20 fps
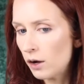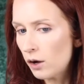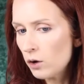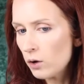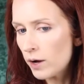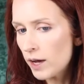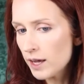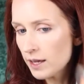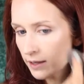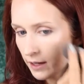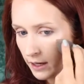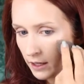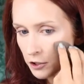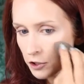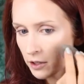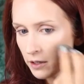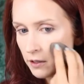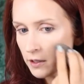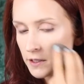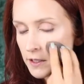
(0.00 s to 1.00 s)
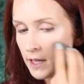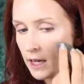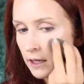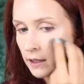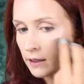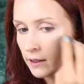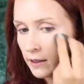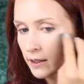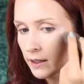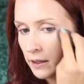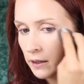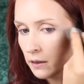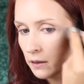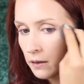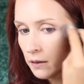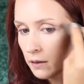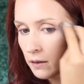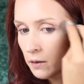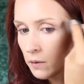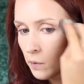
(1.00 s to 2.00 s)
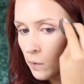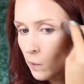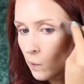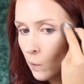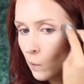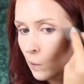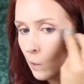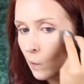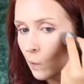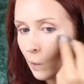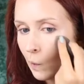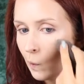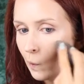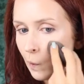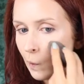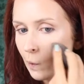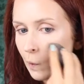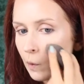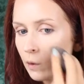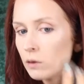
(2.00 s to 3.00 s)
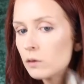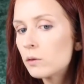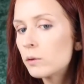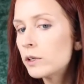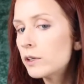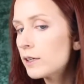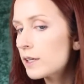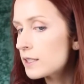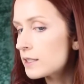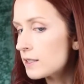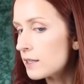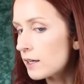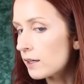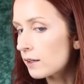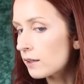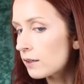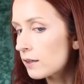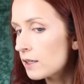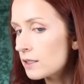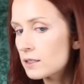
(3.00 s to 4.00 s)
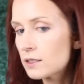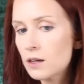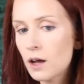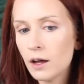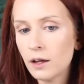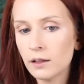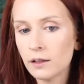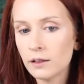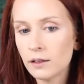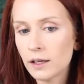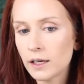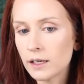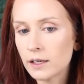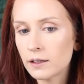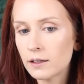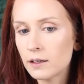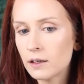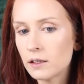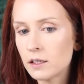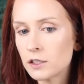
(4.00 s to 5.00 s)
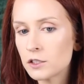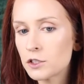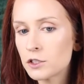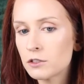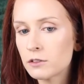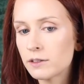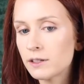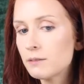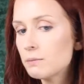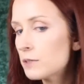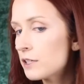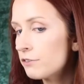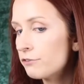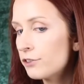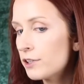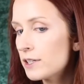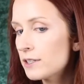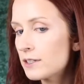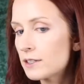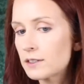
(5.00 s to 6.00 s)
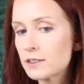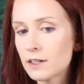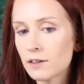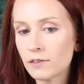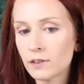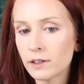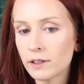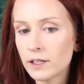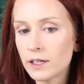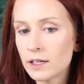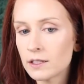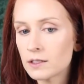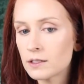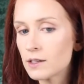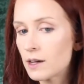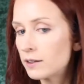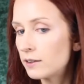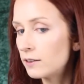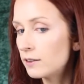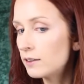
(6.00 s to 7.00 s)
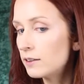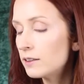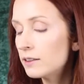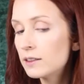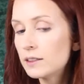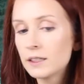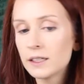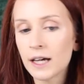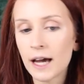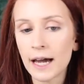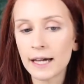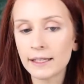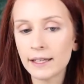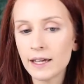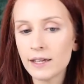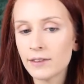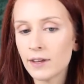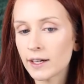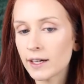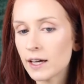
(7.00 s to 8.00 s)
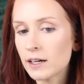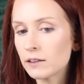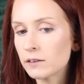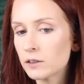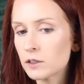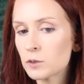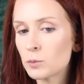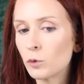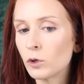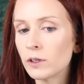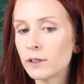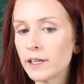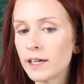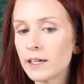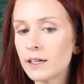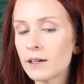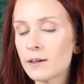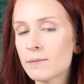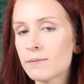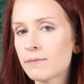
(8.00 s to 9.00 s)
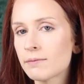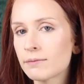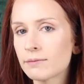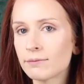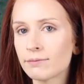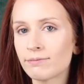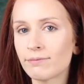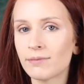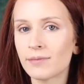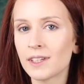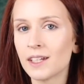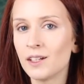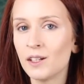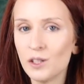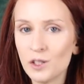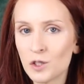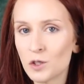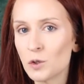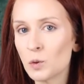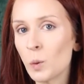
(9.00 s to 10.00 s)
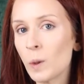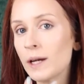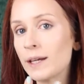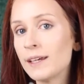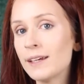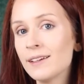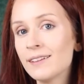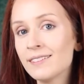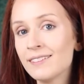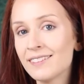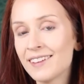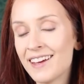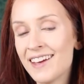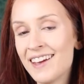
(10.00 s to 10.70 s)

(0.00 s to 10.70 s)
Oh, hey, that actually looks kind of good. What do you guys think? It's not like an extreme difference. It's definitely a subtle highlight that kind of looks more like sweaty.